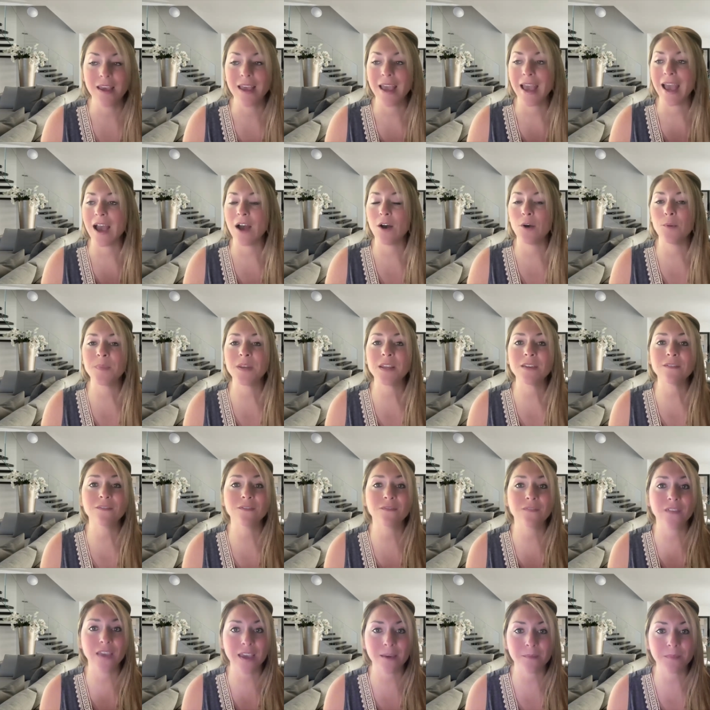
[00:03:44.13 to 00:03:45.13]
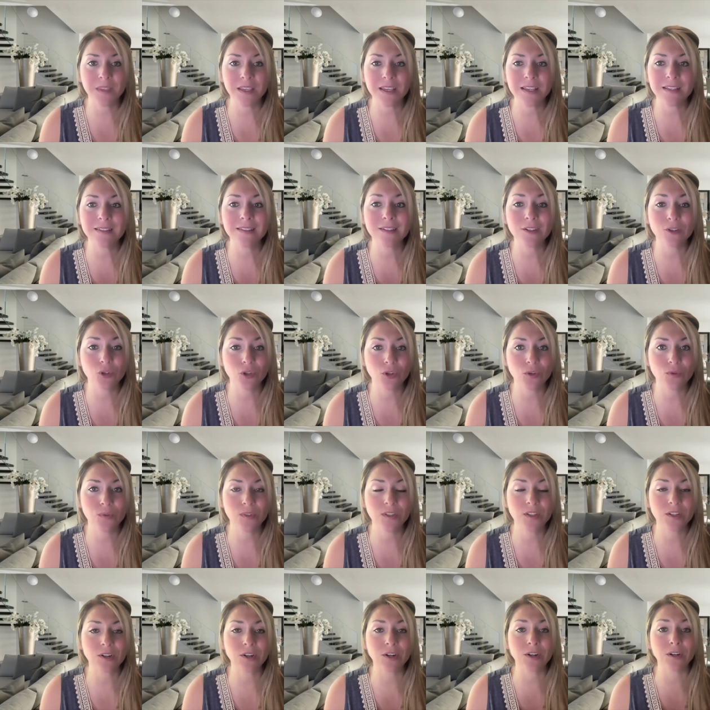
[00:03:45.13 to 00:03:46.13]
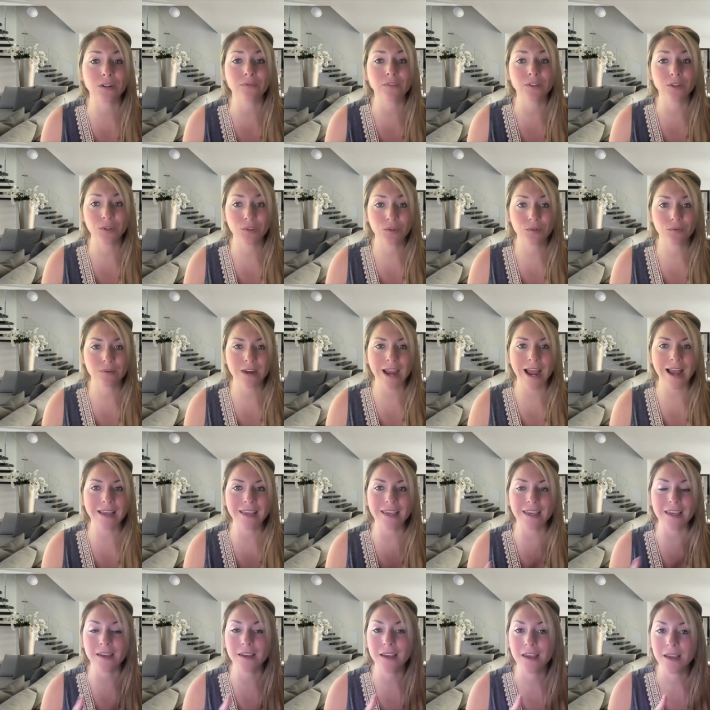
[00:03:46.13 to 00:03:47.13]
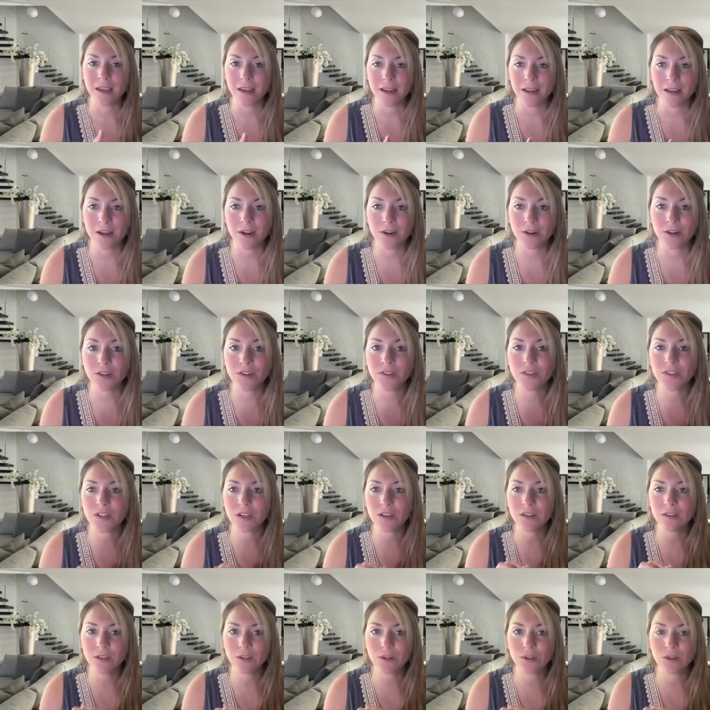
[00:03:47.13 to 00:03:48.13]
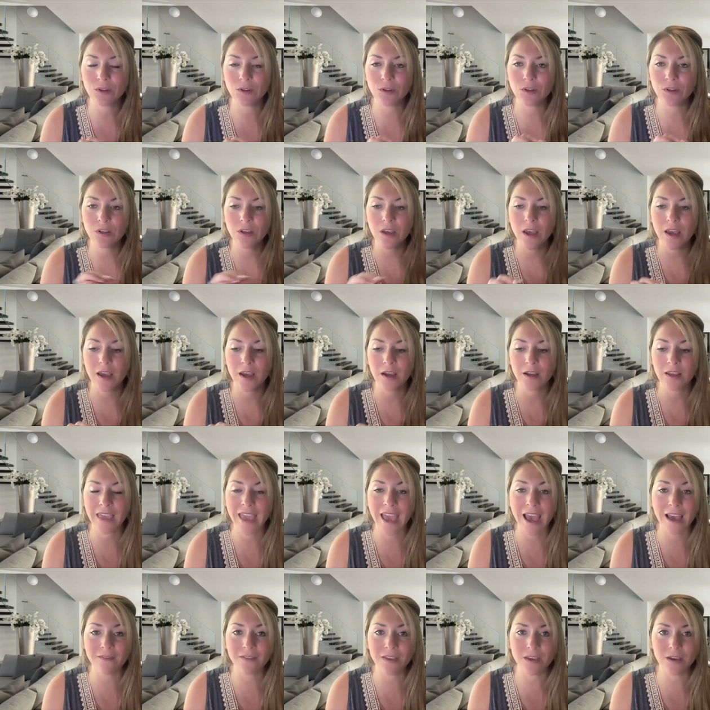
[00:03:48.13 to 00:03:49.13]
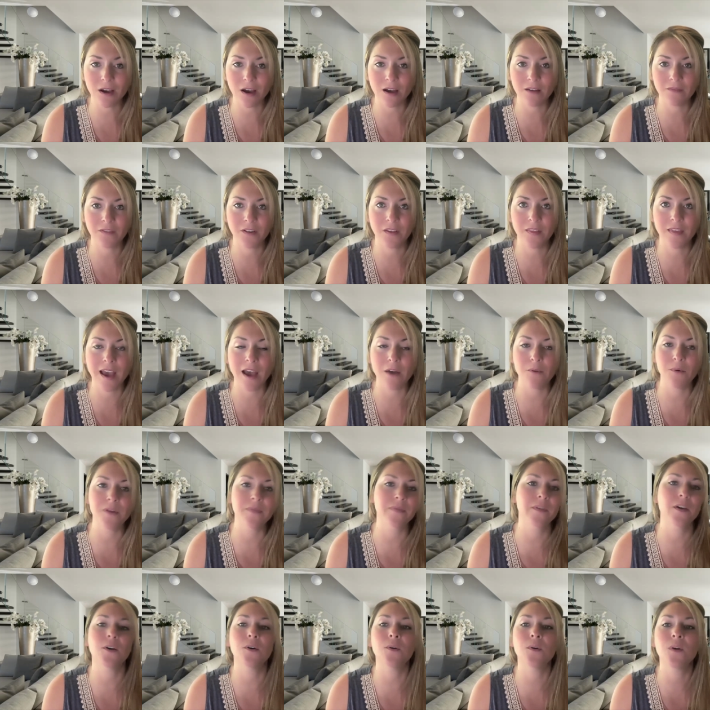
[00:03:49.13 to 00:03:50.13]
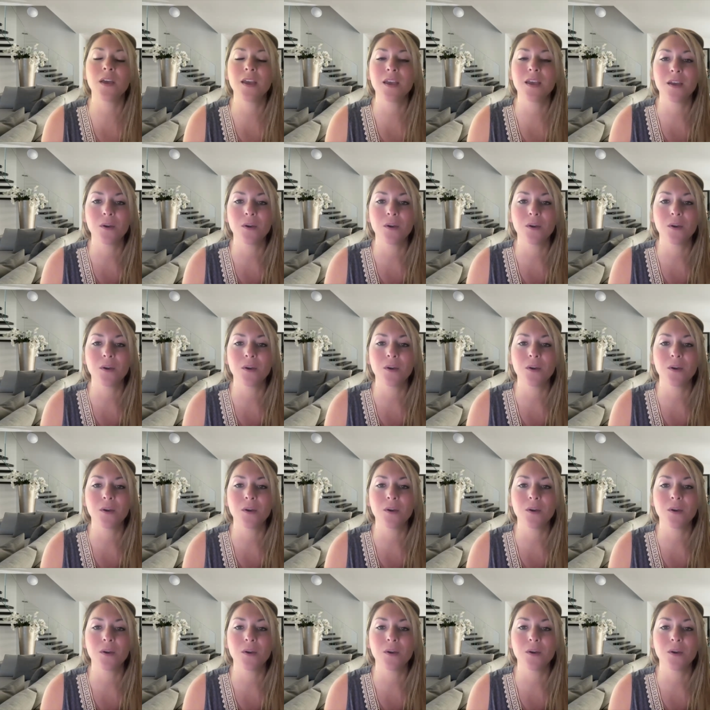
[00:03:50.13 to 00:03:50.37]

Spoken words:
How many families did you serve? Track it. Here's a little caveat for that one though.